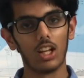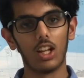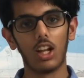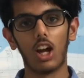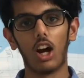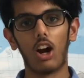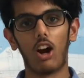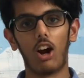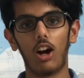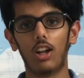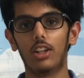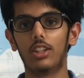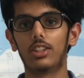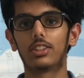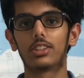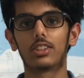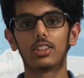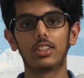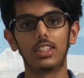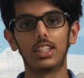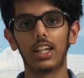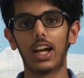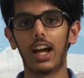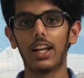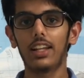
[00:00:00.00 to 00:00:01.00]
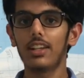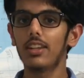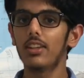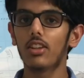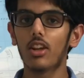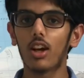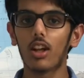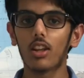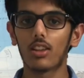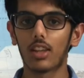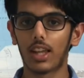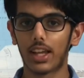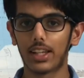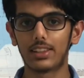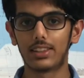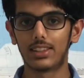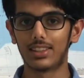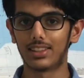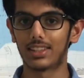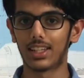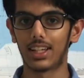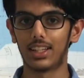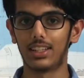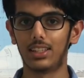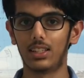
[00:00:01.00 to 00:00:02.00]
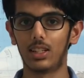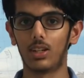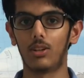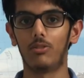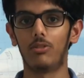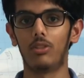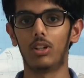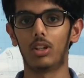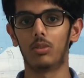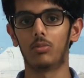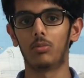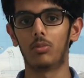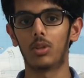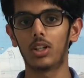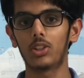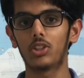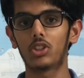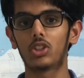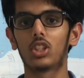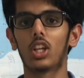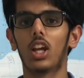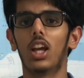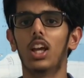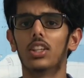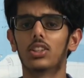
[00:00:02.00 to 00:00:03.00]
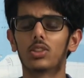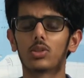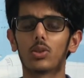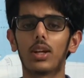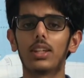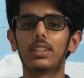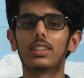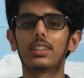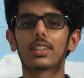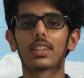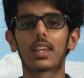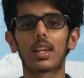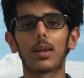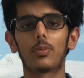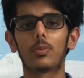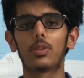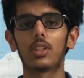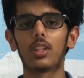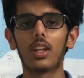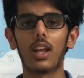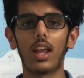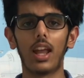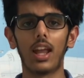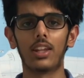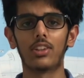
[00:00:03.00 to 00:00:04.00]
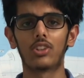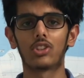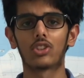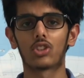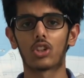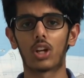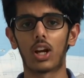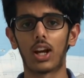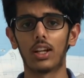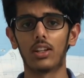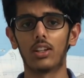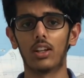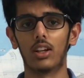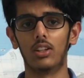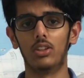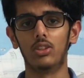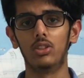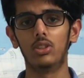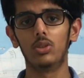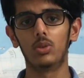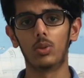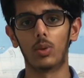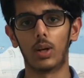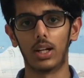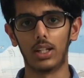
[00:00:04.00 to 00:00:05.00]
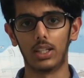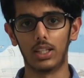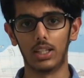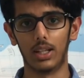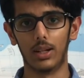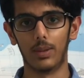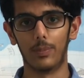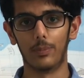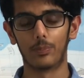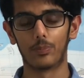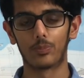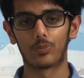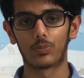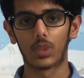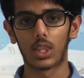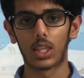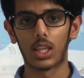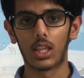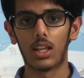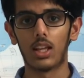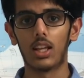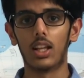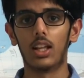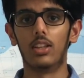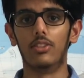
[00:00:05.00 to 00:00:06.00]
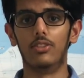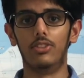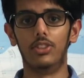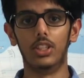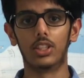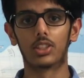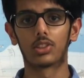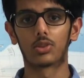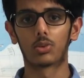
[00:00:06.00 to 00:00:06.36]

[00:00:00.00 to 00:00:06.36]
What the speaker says: Honestly, I did not like this idea very much, so I skipped it and tried a new idea. This